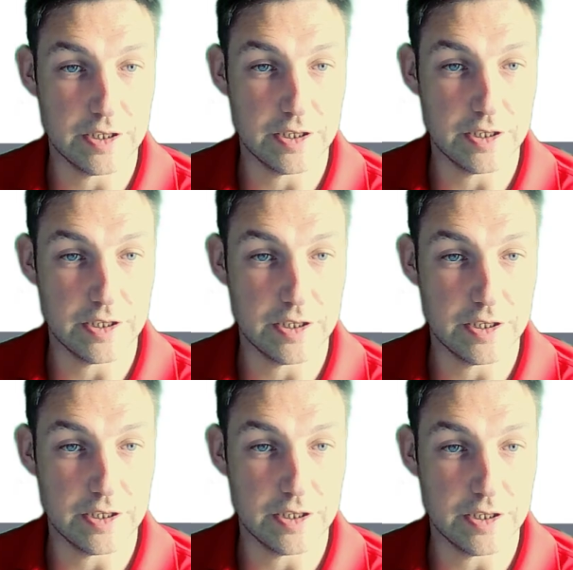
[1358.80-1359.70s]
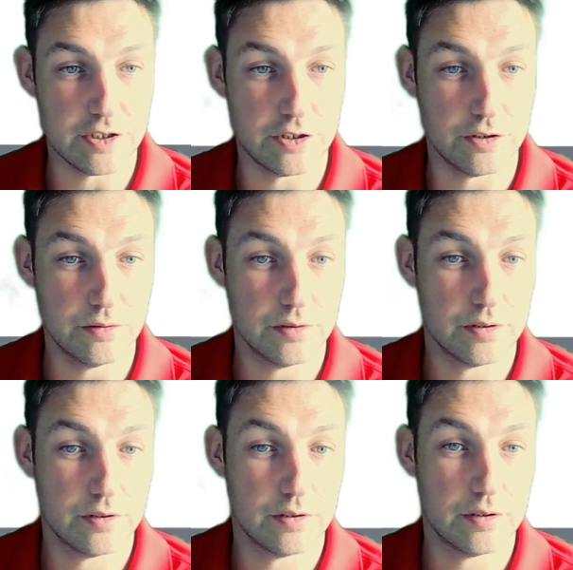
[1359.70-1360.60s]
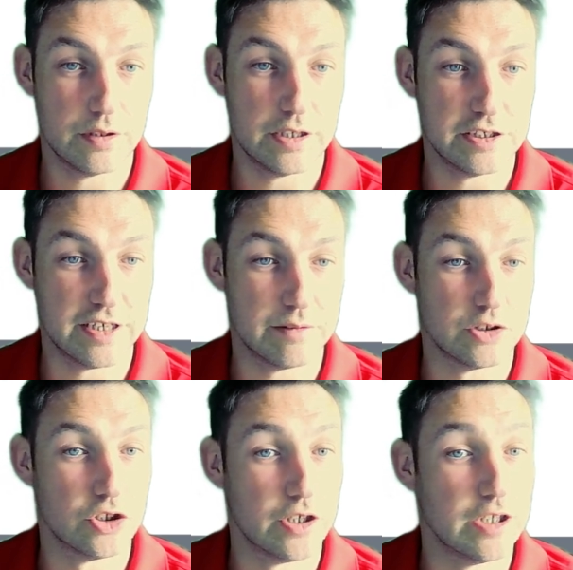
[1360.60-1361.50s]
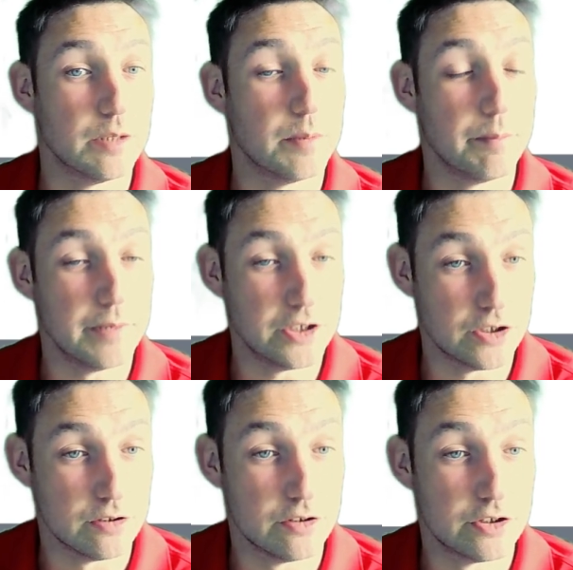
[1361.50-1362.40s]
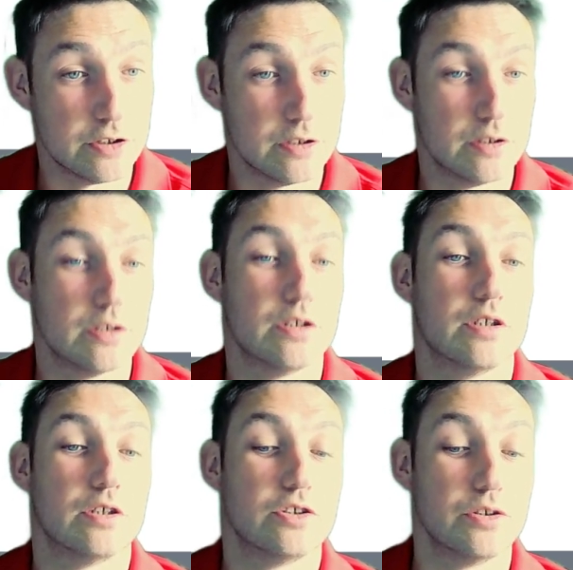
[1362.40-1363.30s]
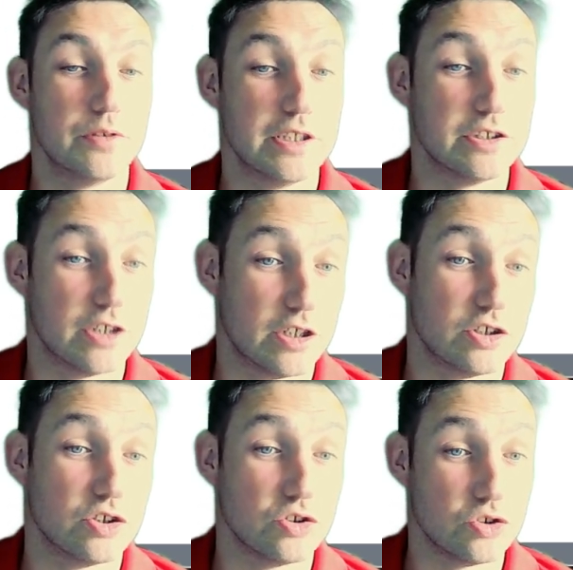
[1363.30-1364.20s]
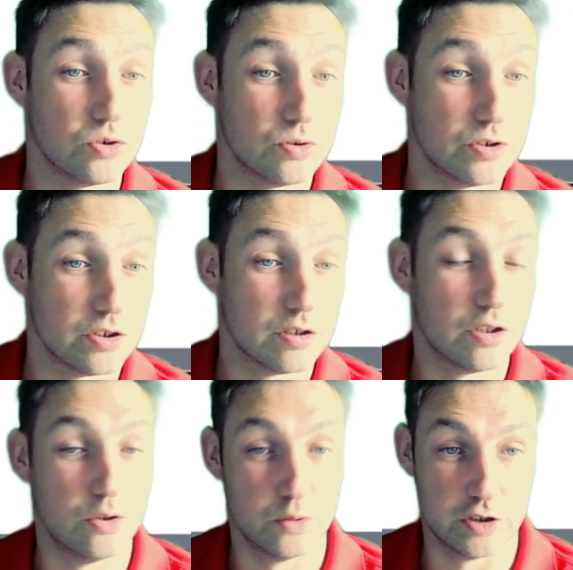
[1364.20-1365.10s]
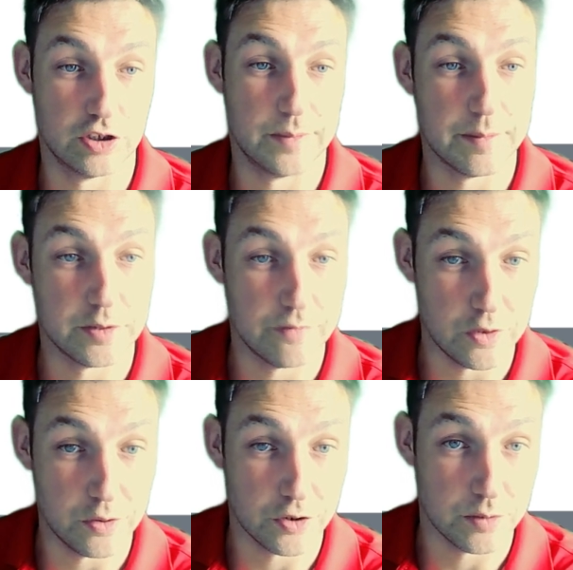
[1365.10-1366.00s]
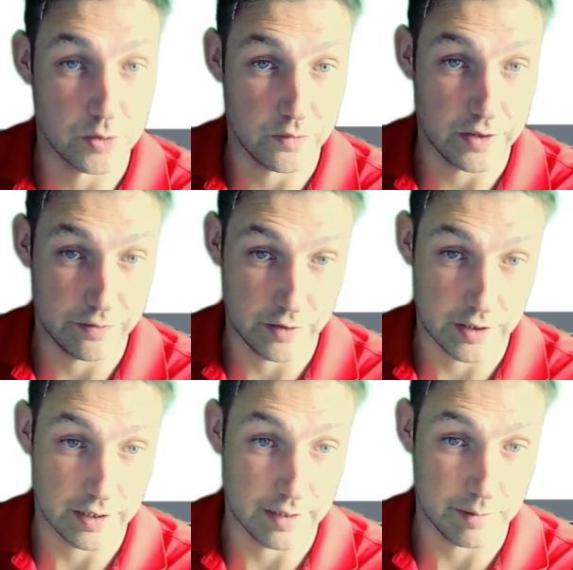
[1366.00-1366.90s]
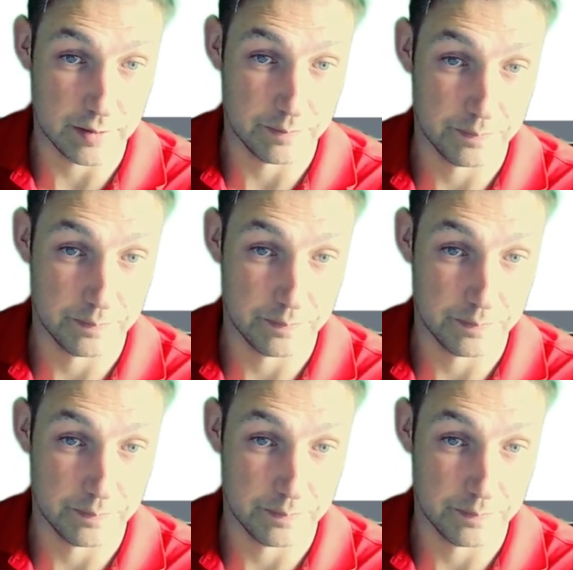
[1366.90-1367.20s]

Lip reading: The final thing we need to do is now assign the permissions to these searches and stores, and also to be able to view documents within the filing cabinet.